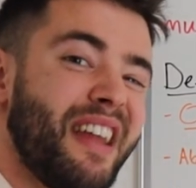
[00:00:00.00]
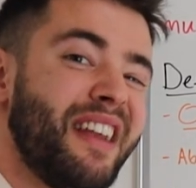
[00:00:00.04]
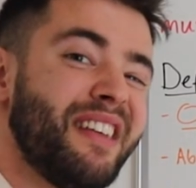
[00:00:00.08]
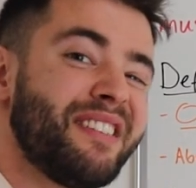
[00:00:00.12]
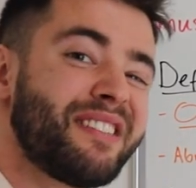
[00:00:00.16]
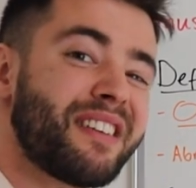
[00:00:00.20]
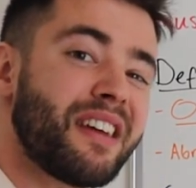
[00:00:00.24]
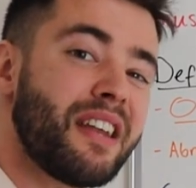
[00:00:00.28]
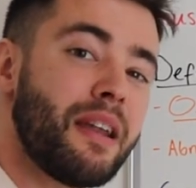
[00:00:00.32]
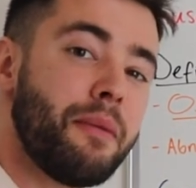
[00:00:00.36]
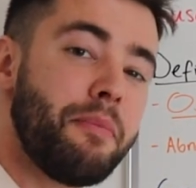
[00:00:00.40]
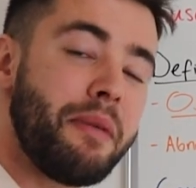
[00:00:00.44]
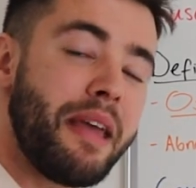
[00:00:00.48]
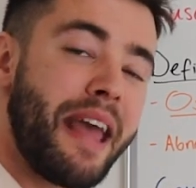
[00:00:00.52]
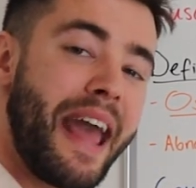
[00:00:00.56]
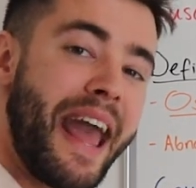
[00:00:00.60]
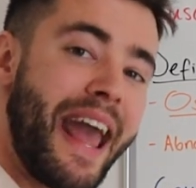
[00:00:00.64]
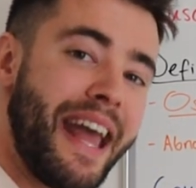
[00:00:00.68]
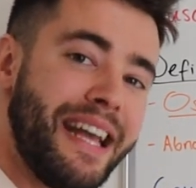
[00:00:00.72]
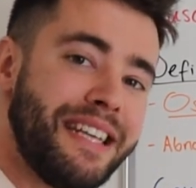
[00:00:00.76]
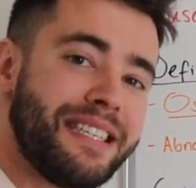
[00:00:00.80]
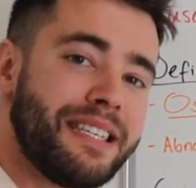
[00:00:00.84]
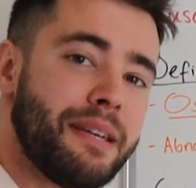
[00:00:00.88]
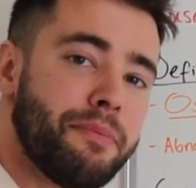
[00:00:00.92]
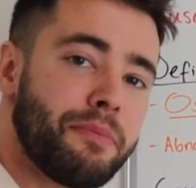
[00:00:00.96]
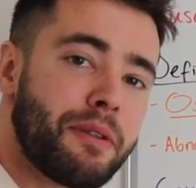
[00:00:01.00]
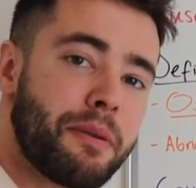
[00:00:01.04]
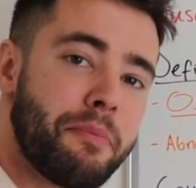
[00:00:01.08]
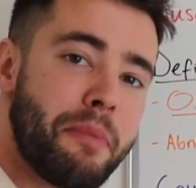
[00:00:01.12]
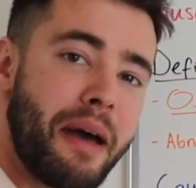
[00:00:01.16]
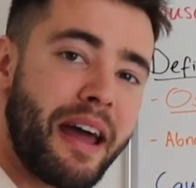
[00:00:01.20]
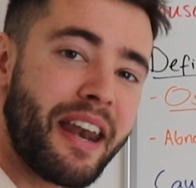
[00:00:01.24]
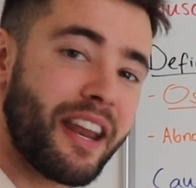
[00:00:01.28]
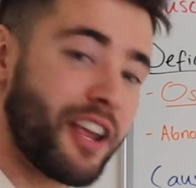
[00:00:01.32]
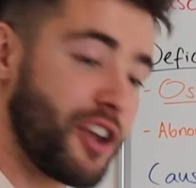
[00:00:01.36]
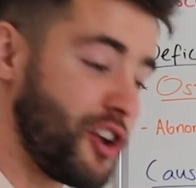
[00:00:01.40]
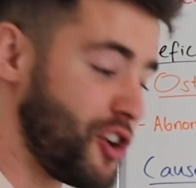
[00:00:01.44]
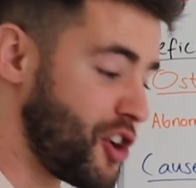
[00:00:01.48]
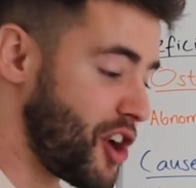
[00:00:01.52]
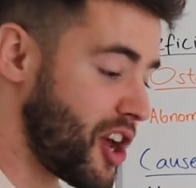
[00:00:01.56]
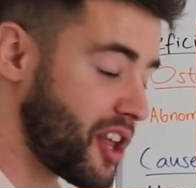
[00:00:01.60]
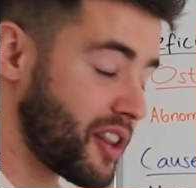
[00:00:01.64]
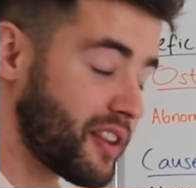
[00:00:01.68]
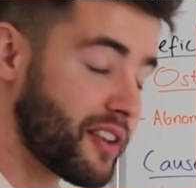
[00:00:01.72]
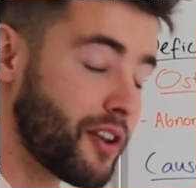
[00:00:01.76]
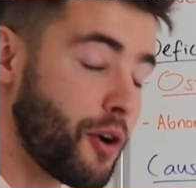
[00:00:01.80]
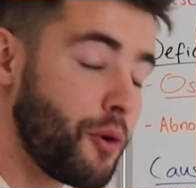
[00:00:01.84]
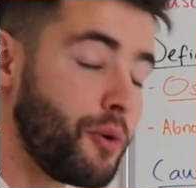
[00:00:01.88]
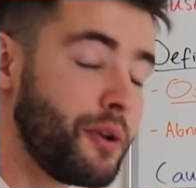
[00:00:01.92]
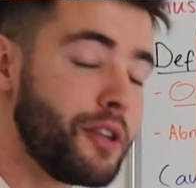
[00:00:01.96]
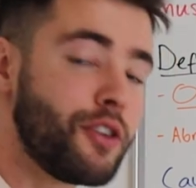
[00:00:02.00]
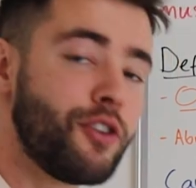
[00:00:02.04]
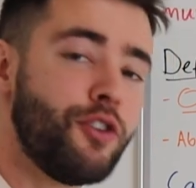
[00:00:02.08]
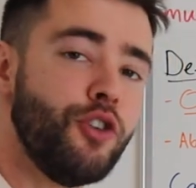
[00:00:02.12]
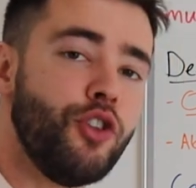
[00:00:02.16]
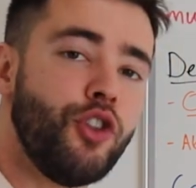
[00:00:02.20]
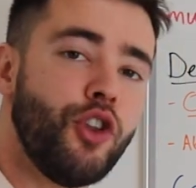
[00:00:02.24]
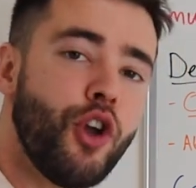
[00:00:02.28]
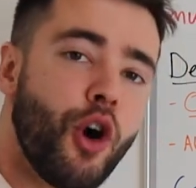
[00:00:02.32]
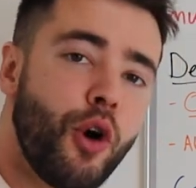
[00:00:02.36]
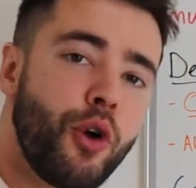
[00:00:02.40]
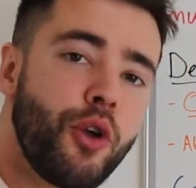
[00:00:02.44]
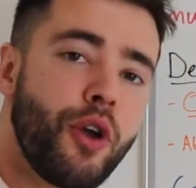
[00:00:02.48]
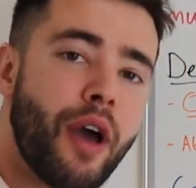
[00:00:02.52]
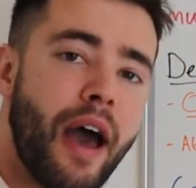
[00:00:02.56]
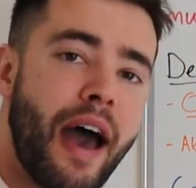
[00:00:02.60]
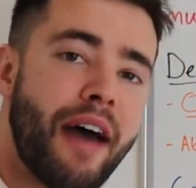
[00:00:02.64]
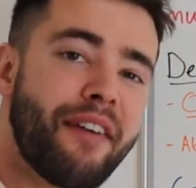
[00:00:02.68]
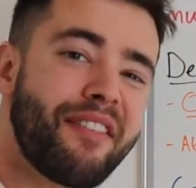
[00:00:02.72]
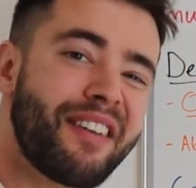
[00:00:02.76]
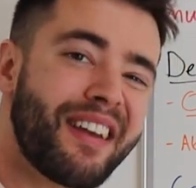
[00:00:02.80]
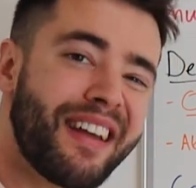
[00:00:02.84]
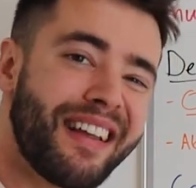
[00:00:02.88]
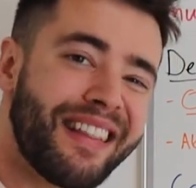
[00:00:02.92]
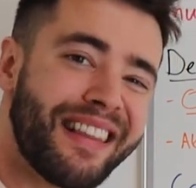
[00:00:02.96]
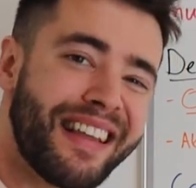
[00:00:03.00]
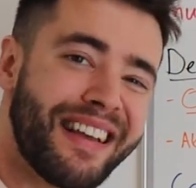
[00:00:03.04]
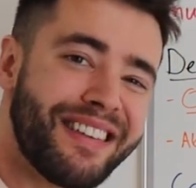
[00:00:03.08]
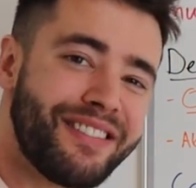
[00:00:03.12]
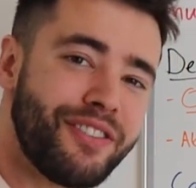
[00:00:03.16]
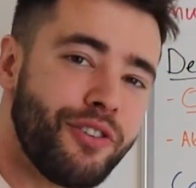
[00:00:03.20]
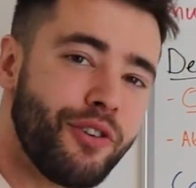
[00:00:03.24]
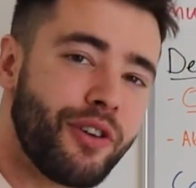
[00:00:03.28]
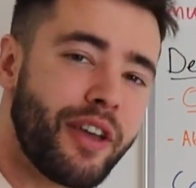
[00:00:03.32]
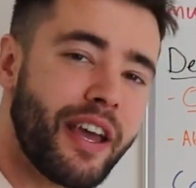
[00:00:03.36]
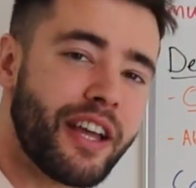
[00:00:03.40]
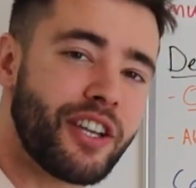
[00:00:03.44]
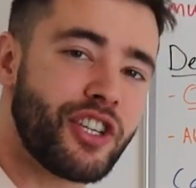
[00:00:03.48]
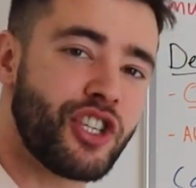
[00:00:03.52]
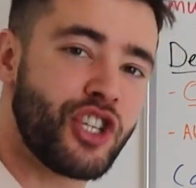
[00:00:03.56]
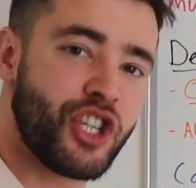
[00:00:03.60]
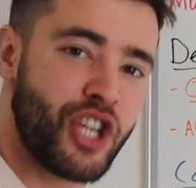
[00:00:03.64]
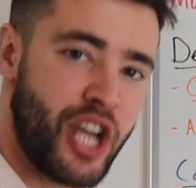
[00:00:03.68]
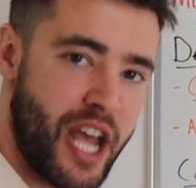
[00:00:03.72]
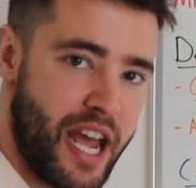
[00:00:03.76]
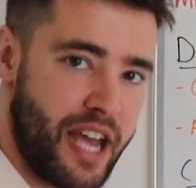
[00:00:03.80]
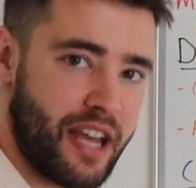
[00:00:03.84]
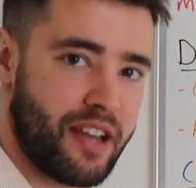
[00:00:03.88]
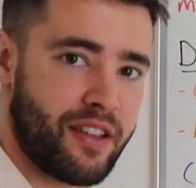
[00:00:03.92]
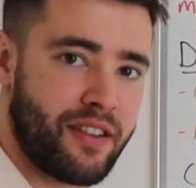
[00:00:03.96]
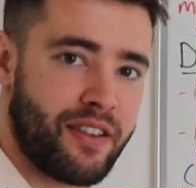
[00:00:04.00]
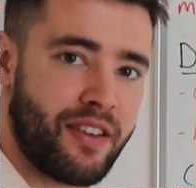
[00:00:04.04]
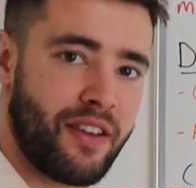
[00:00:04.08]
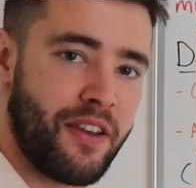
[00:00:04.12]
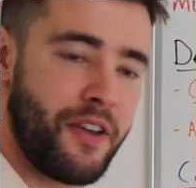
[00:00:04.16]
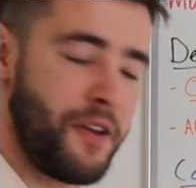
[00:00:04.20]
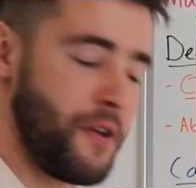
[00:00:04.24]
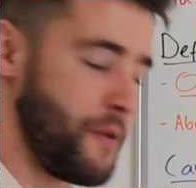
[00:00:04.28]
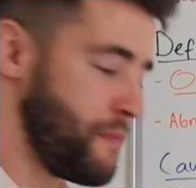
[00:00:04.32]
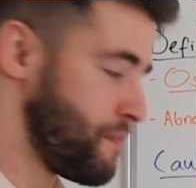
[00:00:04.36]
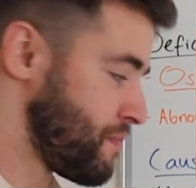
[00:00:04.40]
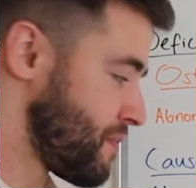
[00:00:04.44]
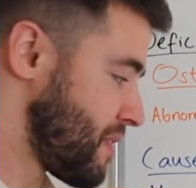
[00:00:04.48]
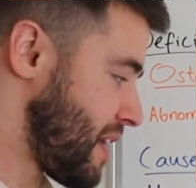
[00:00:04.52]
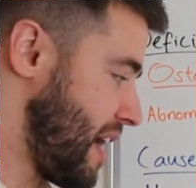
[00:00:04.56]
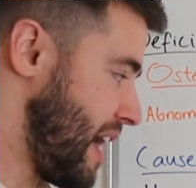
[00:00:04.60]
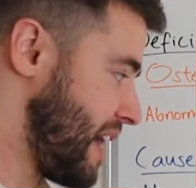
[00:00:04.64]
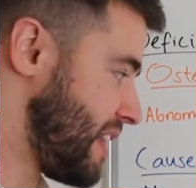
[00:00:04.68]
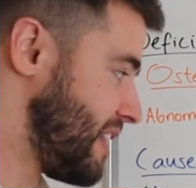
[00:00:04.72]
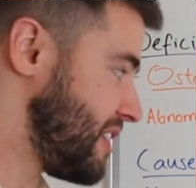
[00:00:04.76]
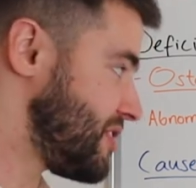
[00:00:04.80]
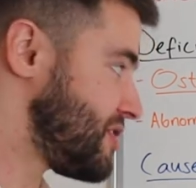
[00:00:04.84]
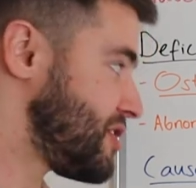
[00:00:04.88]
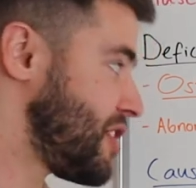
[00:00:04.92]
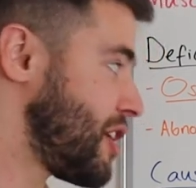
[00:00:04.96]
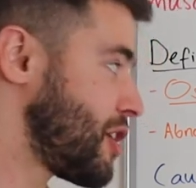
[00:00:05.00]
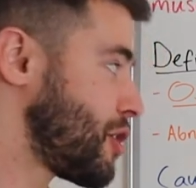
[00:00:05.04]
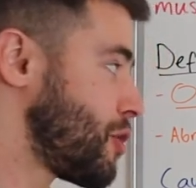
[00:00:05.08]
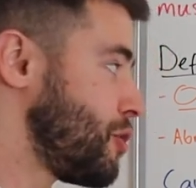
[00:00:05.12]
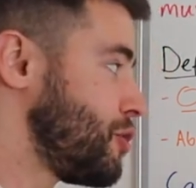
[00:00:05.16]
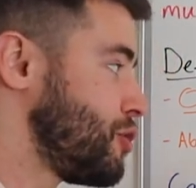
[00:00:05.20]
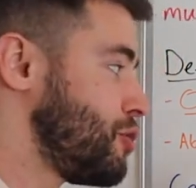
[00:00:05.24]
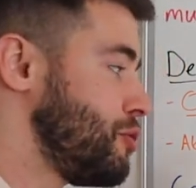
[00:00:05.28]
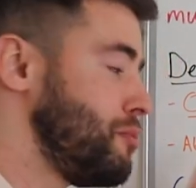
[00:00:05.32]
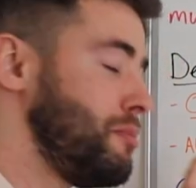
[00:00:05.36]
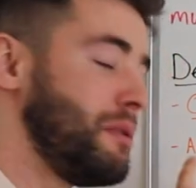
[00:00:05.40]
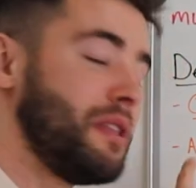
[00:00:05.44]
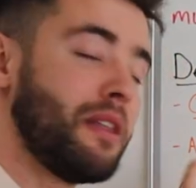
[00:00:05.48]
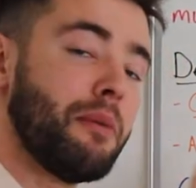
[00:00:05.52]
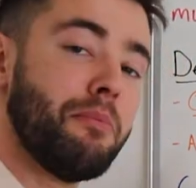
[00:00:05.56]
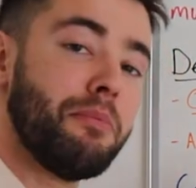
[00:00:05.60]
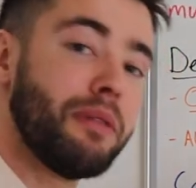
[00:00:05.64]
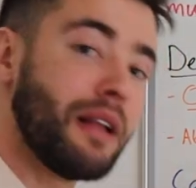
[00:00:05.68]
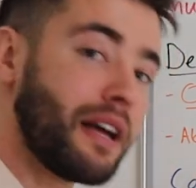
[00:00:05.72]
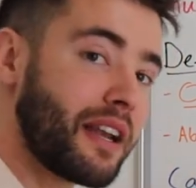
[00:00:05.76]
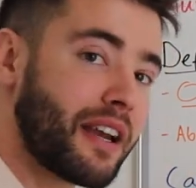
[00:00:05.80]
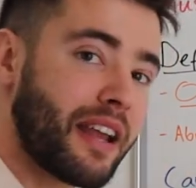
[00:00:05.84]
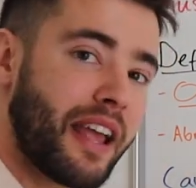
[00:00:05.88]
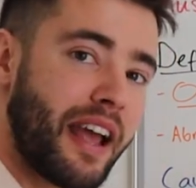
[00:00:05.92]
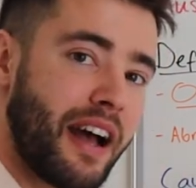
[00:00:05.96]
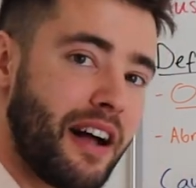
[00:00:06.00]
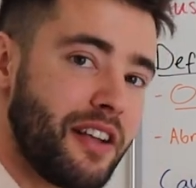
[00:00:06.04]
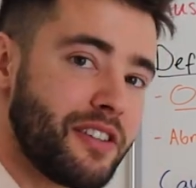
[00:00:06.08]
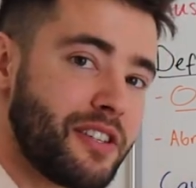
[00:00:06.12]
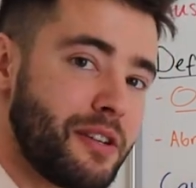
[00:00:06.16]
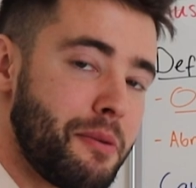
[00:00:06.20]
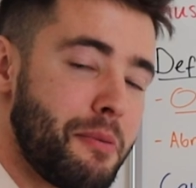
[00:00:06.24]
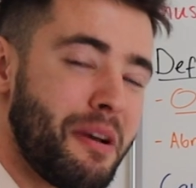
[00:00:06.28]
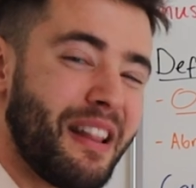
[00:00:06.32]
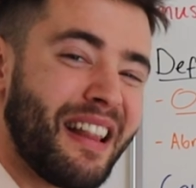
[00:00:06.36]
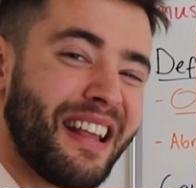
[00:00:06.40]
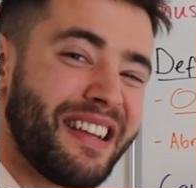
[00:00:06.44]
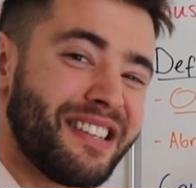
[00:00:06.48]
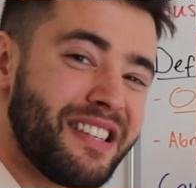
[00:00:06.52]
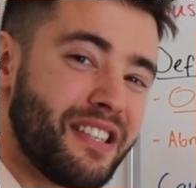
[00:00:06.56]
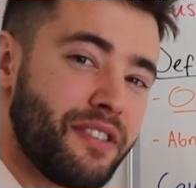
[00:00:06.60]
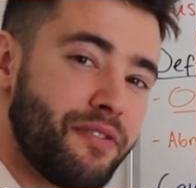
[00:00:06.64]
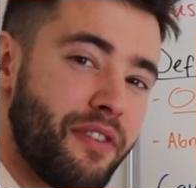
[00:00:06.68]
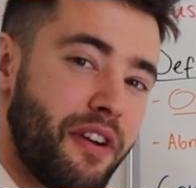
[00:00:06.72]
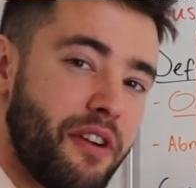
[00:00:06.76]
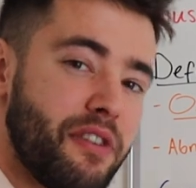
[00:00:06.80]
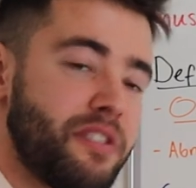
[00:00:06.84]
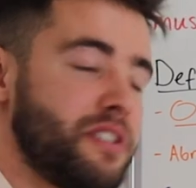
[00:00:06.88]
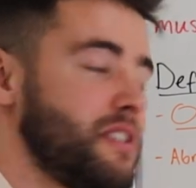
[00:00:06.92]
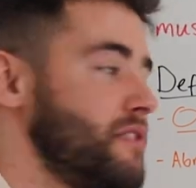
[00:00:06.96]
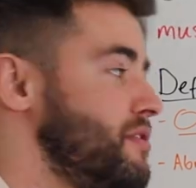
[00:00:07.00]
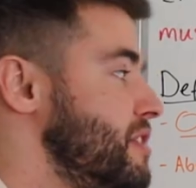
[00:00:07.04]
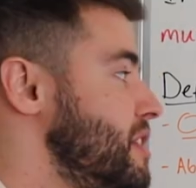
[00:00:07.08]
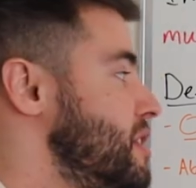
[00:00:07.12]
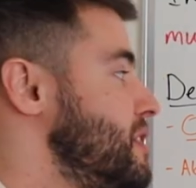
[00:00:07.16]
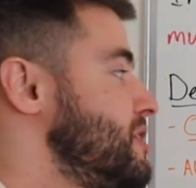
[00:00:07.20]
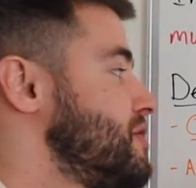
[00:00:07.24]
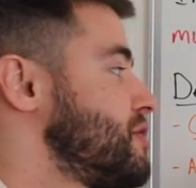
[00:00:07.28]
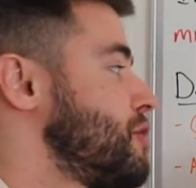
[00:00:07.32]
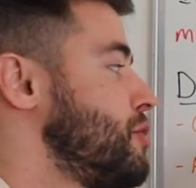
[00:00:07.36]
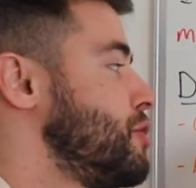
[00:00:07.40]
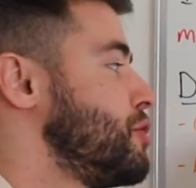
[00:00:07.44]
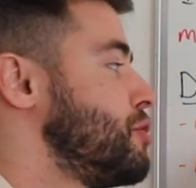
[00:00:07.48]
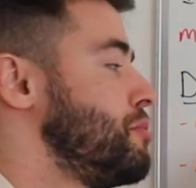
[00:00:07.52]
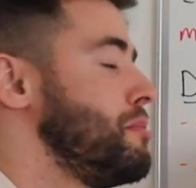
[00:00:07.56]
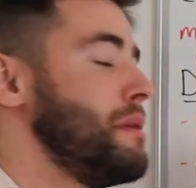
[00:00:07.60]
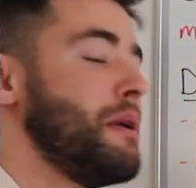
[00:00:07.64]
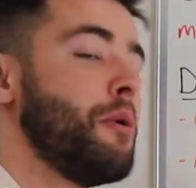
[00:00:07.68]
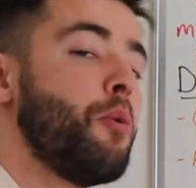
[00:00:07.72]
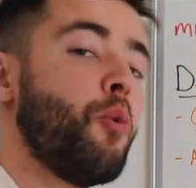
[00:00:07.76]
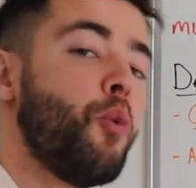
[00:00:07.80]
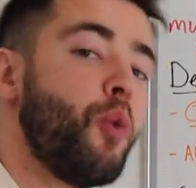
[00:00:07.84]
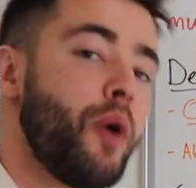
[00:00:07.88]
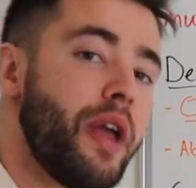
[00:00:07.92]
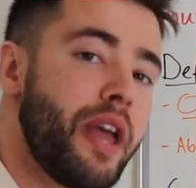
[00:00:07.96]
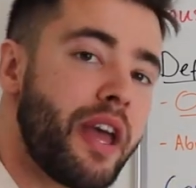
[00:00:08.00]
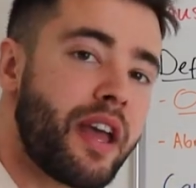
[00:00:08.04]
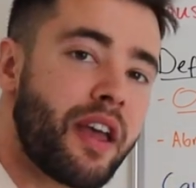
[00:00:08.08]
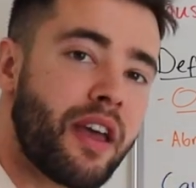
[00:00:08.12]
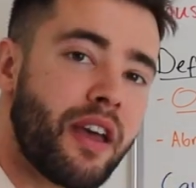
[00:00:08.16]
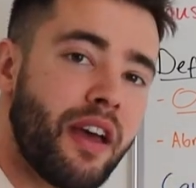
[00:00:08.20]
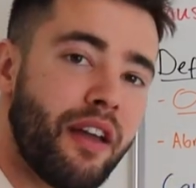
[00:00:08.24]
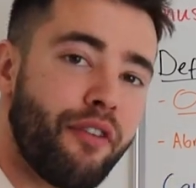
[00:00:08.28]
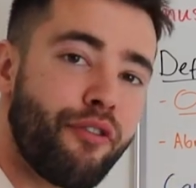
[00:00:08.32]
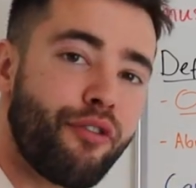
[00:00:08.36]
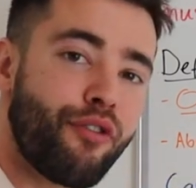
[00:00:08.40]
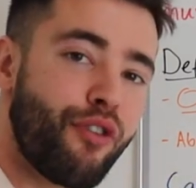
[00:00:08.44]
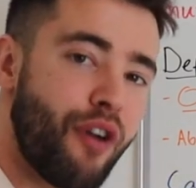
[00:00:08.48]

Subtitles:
and it's going to be asymptomatic. You're not going to know you have it unless you get checked. And it's not going to be the blood calcium unless it's very severe. It's going to be weak and